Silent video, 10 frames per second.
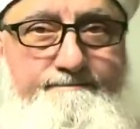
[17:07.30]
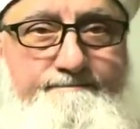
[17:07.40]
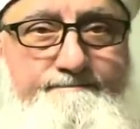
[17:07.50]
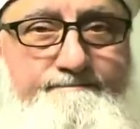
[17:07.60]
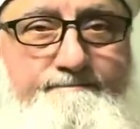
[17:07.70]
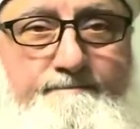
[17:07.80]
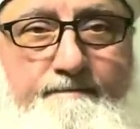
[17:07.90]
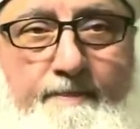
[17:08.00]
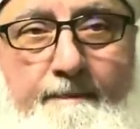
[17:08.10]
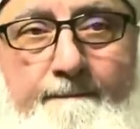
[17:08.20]

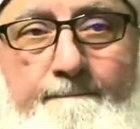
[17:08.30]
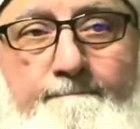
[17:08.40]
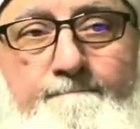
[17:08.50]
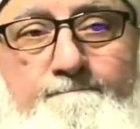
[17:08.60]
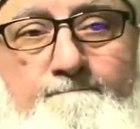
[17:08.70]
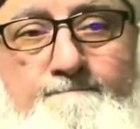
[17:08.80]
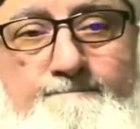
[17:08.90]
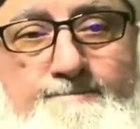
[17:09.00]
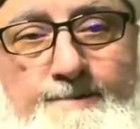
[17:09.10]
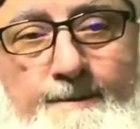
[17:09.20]

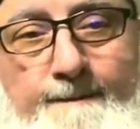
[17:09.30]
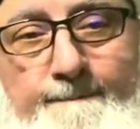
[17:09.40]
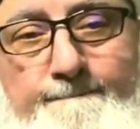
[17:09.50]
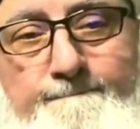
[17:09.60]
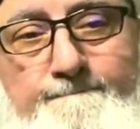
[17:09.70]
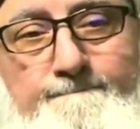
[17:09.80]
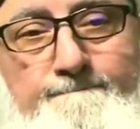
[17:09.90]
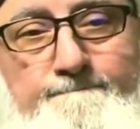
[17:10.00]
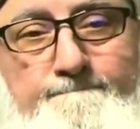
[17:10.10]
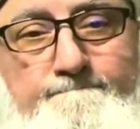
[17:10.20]

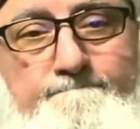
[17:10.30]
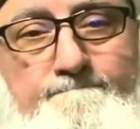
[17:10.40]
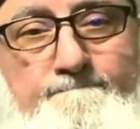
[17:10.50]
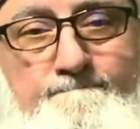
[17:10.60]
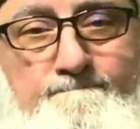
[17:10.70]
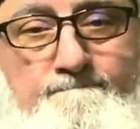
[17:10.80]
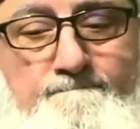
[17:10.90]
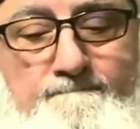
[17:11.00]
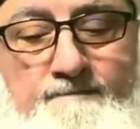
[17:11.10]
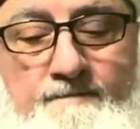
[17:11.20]

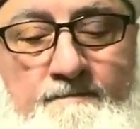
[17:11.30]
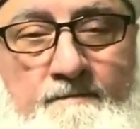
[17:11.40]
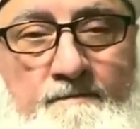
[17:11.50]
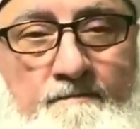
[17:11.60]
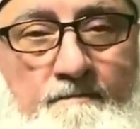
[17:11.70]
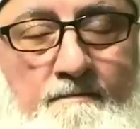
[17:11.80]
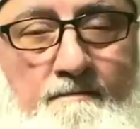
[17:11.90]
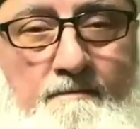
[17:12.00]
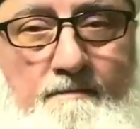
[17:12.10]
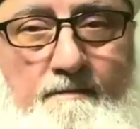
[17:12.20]

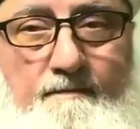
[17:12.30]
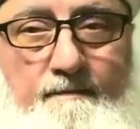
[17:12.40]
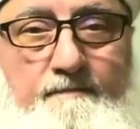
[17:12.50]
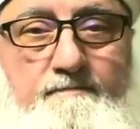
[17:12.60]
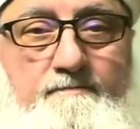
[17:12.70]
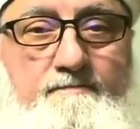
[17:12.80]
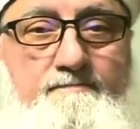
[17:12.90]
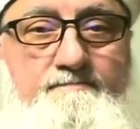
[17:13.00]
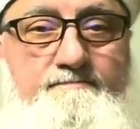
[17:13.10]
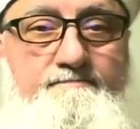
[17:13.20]

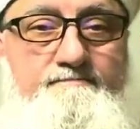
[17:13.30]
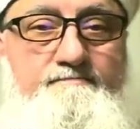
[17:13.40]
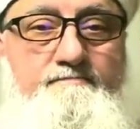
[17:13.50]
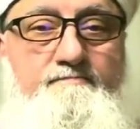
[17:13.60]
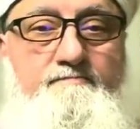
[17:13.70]
(silence)